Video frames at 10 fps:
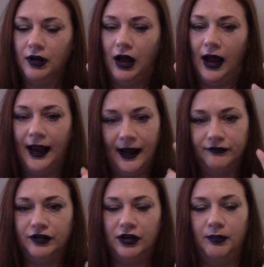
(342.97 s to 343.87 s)
I have
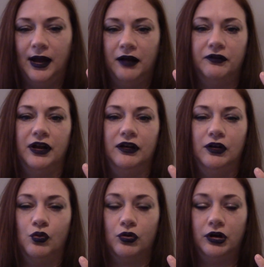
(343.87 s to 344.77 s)
to get a bag of candy
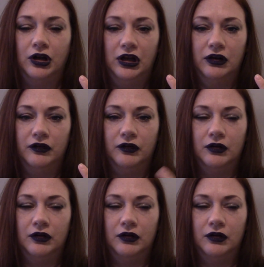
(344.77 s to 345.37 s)
corn and eat it.